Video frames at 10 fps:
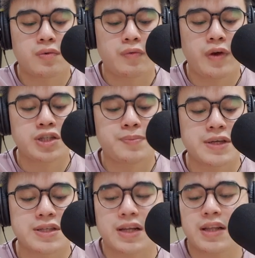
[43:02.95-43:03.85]
Range
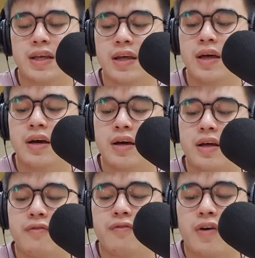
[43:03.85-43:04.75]
basically
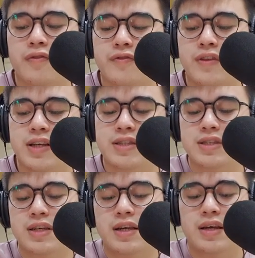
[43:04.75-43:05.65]
involve
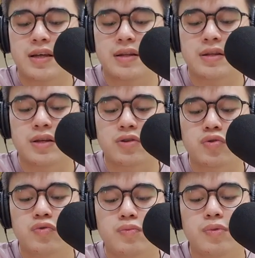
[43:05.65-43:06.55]
this, the
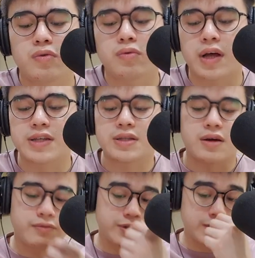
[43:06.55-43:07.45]
two blue lines that
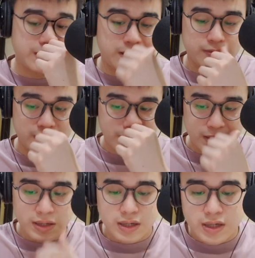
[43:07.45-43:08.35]
are written down.
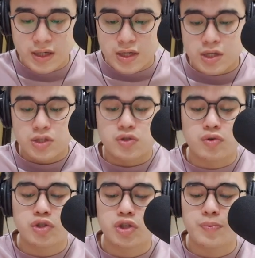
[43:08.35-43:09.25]
So
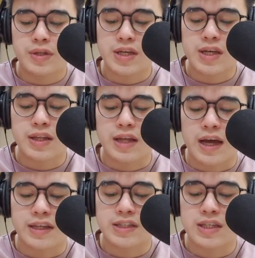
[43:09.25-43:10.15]
you should be taking
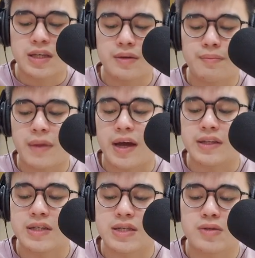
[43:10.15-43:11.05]
90
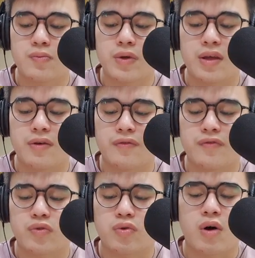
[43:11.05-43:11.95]
minus with
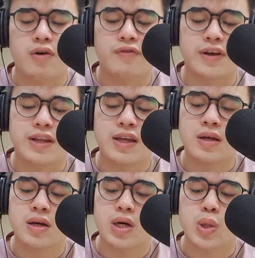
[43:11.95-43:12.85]
12, I think.
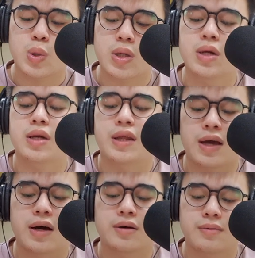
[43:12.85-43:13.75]

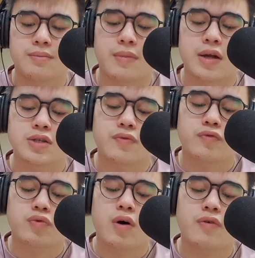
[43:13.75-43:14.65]
Yeah, minus with
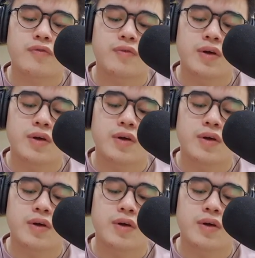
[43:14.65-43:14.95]
12.